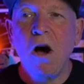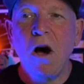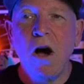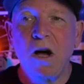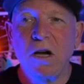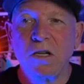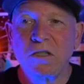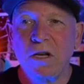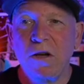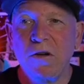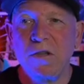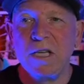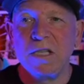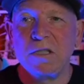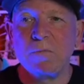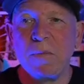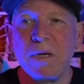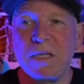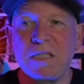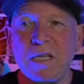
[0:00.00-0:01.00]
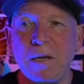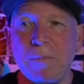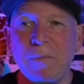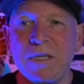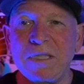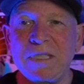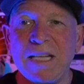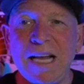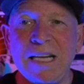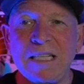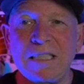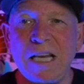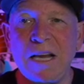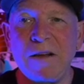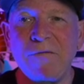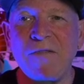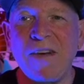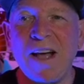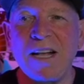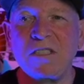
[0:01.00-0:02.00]
Also, this Mississippi State
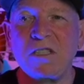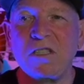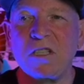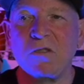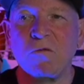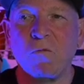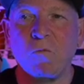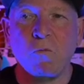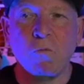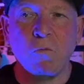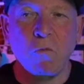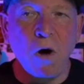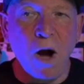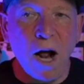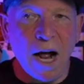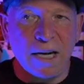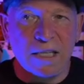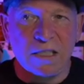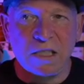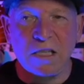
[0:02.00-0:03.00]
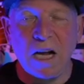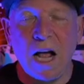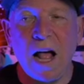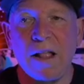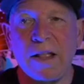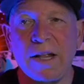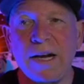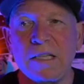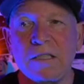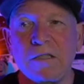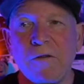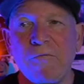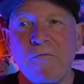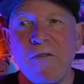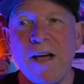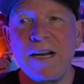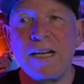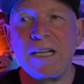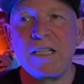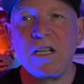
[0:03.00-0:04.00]
defense just rock solid at
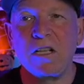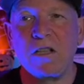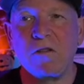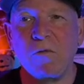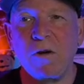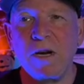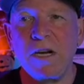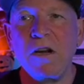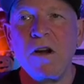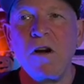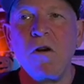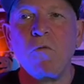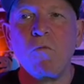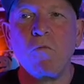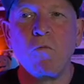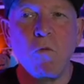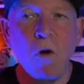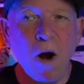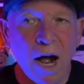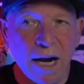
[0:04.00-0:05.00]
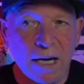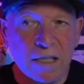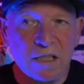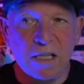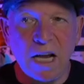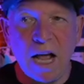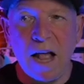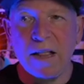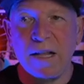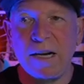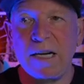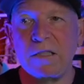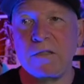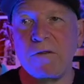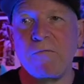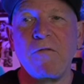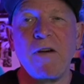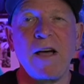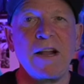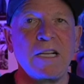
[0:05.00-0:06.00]
defending the three, rock solid at
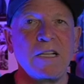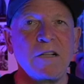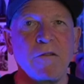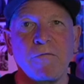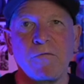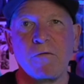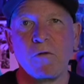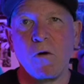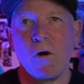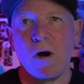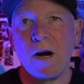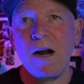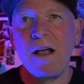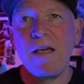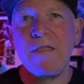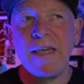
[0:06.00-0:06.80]
defending the floor.